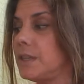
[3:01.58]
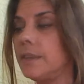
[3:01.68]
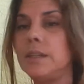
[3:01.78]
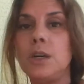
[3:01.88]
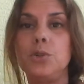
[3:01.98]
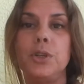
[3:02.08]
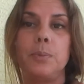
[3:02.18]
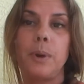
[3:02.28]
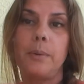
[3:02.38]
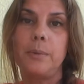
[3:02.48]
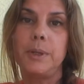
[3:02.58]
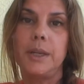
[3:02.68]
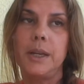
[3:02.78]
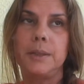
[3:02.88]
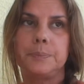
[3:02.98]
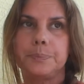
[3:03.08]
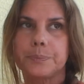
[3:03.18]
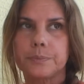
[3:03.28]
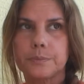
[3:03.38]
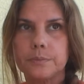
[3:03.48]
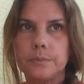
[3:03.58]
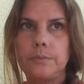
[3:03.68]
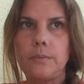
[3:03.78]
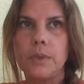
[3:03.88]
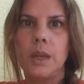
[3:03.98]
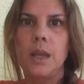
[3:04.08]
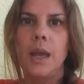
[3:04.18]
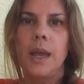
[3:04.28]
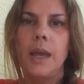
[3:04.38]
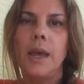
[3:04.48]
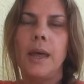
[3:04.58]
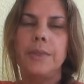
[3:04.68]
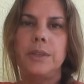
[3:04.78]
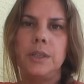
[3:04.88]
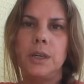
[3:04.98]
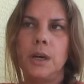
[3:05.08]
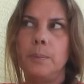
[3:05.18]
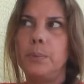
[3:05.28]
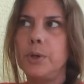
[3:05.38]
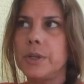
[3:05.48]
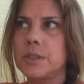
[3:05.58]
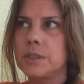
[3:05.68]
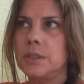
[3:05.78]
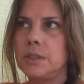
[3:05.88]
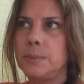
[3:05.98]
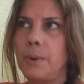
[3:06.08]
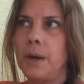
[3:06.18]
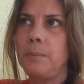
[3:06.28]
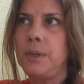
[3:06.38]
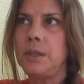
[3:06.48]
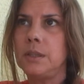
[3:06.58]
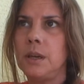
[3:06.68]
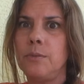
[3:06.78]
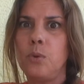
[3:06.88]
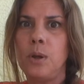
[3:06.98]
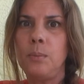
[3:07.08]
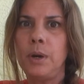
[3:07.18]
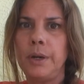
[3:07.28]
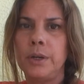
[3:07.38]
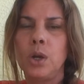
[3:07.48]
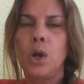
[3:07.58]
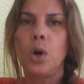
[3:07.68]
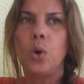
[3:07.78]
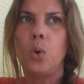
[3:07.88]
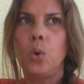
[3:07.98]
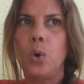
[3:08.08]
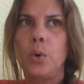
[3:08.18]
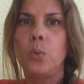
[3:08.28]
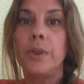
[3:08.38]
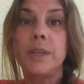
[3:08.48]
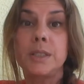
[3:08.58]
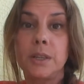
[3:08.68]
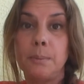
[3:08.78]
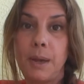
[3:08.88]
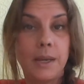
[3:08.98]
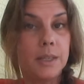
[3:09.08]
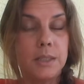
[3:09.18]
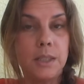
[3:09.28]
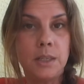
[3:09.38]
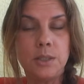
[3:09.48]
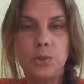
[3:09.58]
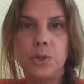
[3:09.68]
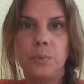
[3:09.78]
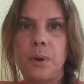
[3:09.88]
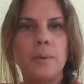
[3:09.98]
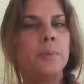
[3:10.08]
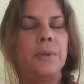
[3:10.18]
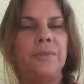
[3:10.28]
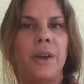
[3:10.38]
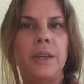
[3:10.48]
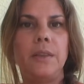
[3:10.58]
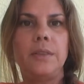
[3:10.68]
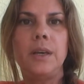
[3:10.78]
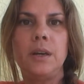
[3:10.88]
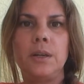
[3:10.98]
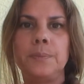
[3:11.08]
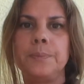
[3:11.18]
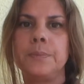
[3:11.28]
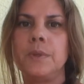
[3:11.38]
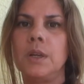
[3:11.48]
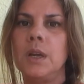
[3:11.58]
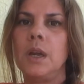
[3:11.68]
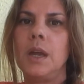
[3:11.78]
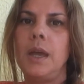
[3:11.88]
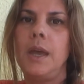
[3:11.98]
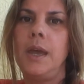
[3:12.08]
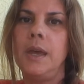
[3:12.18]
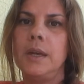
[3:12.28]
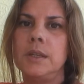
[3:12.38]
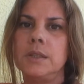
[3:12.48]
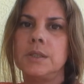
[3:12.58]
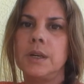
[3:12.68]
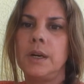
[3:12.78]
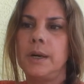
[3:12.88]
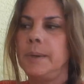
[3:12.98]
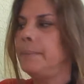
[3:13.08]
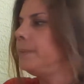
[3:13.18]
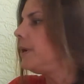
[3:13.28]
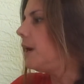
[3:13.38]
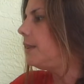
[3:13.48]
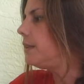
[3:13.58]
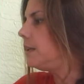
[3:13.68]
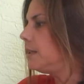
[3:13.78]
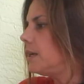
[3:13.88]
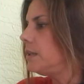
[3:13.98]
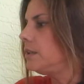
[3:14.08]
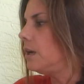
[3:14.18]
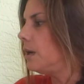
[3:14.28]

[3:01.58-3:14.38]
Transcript: not there, you can probably get it at the books department of Walmart, or where they sell the magazines. You can probably find it there. And I think that